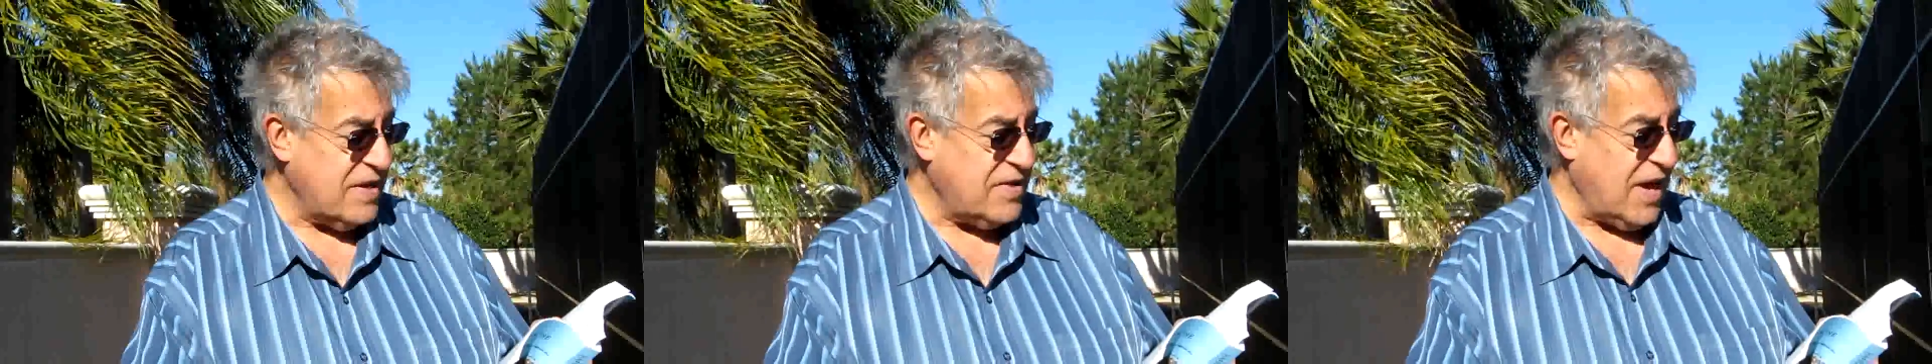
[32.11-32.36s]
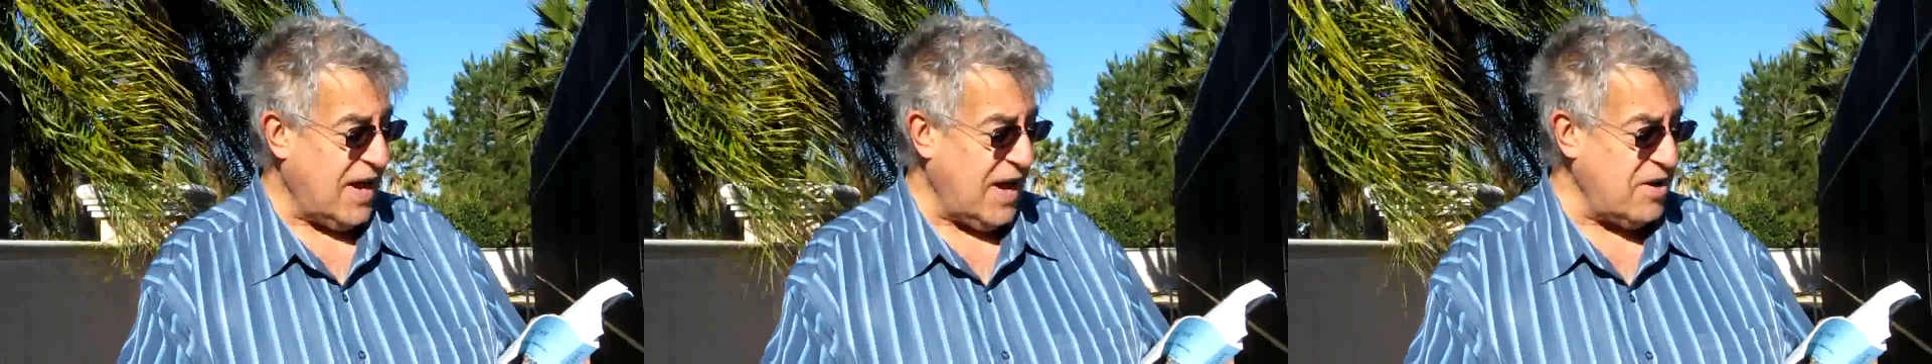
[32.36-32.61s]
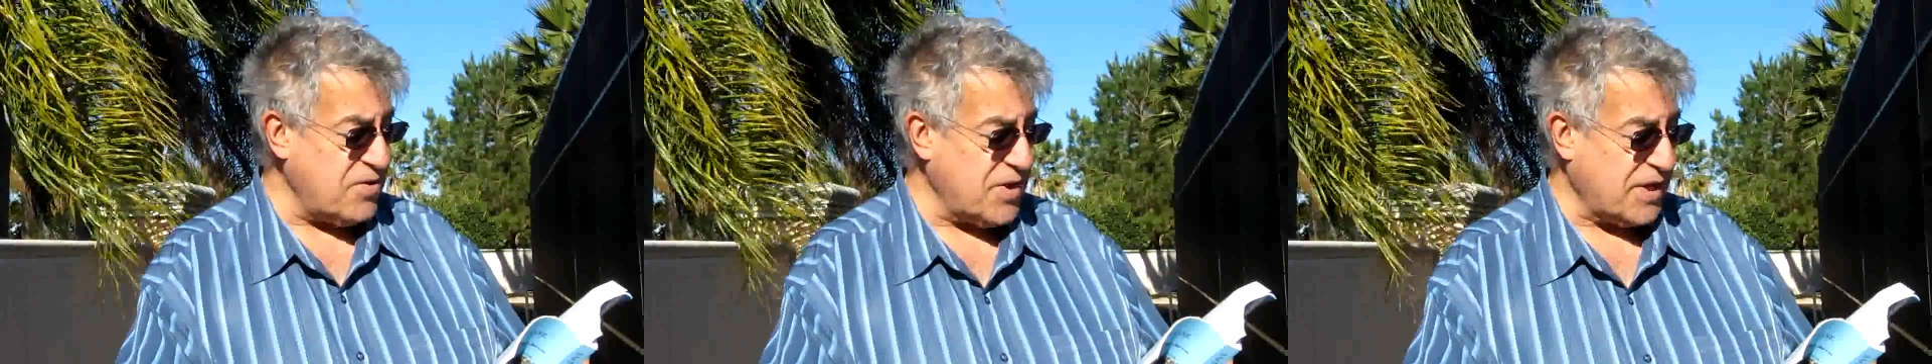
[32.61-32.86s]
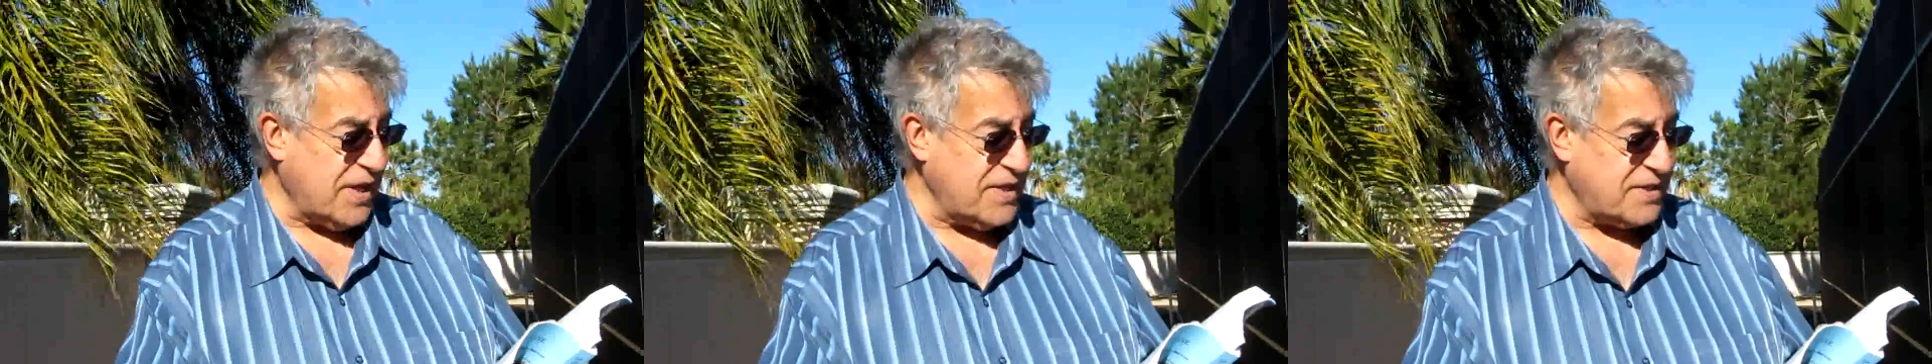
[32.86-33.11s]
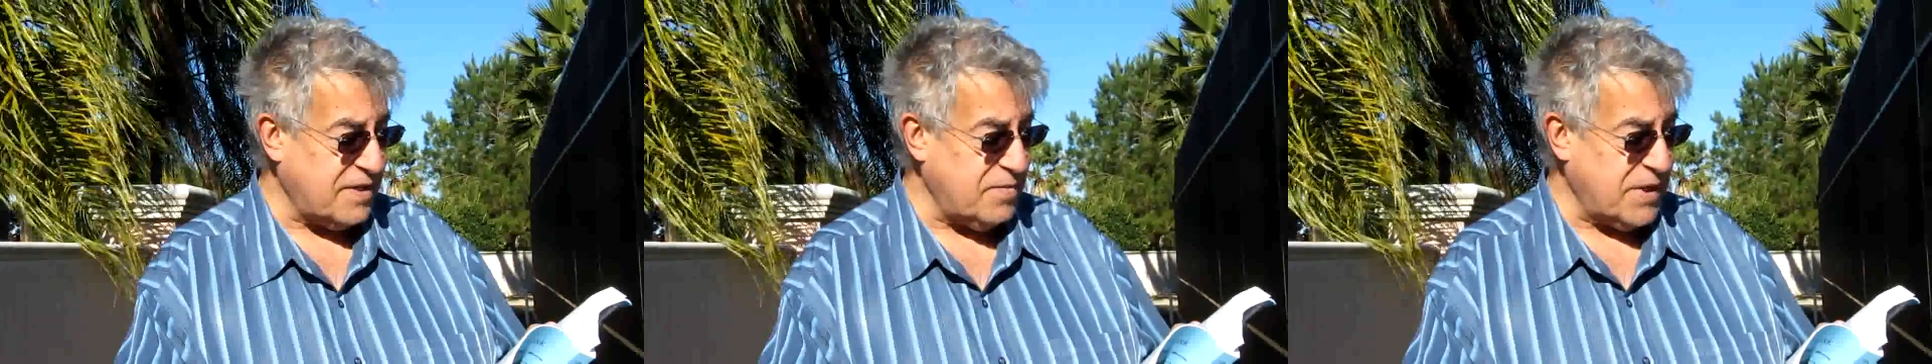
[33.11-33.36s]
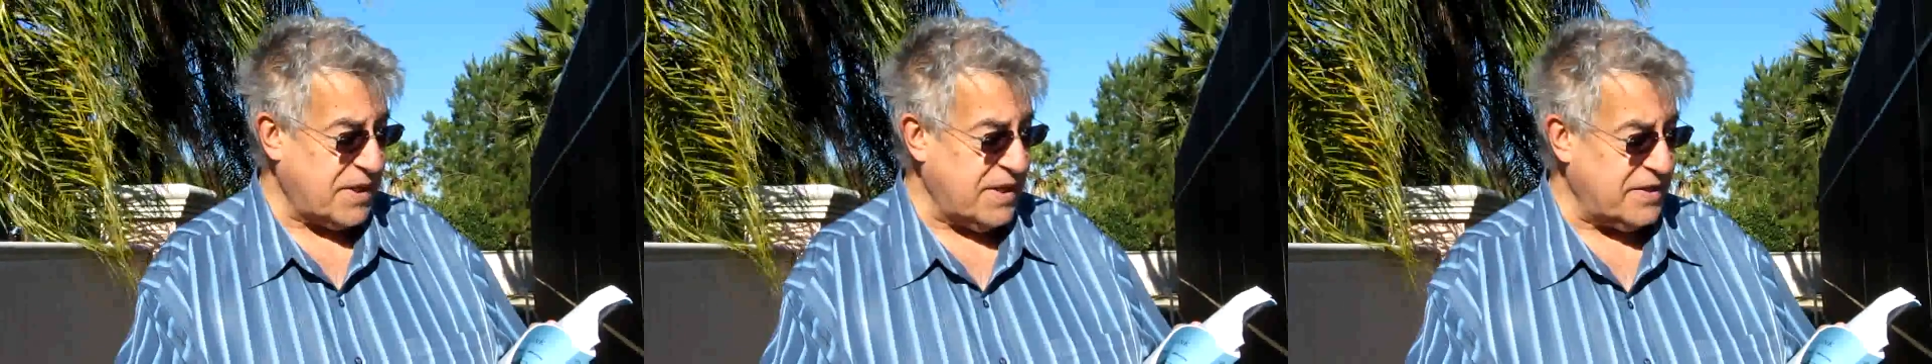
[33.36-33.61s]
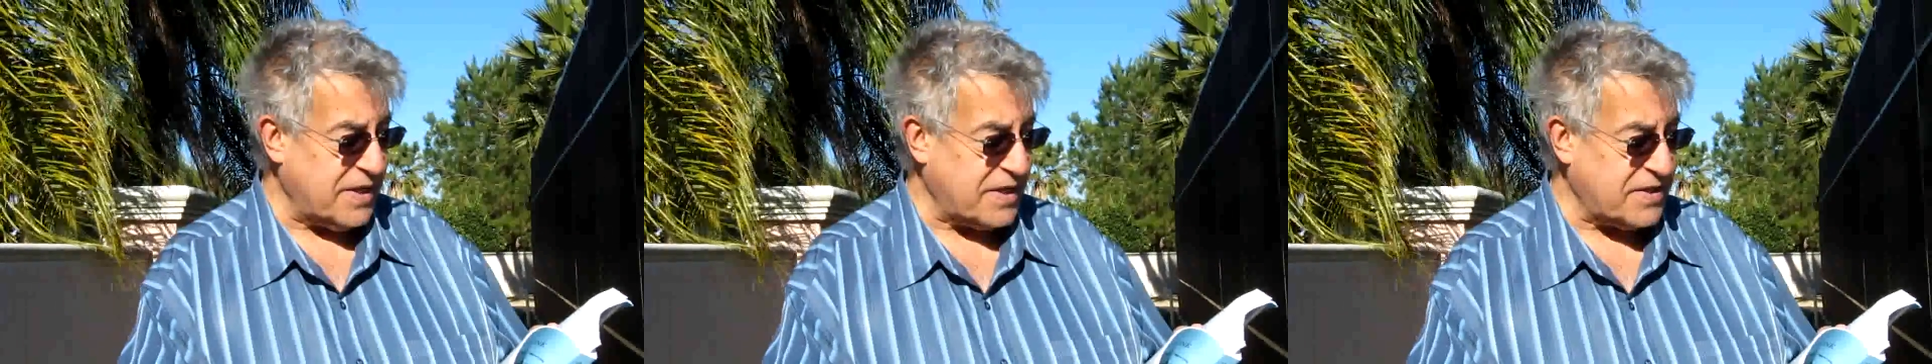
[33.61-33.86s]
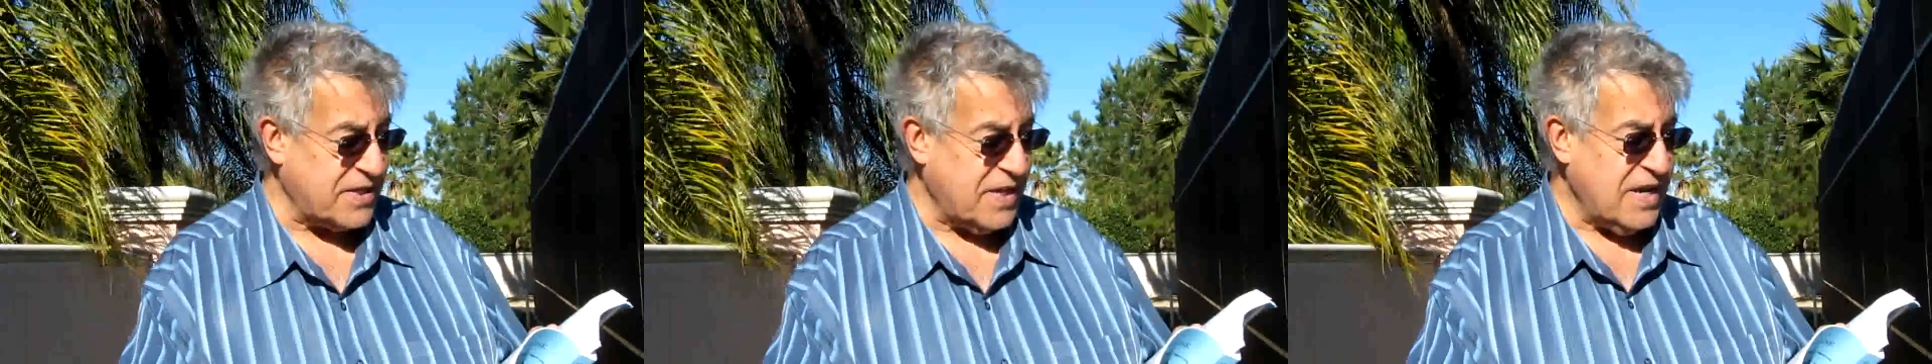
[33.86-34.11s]
The higher the glycemic
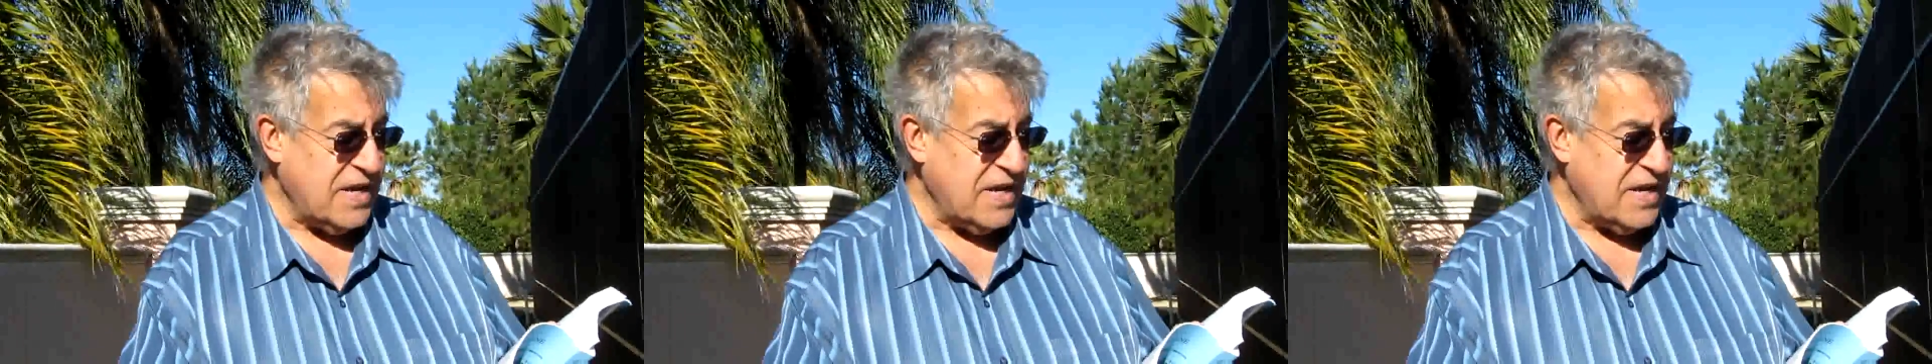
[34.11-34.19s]
index,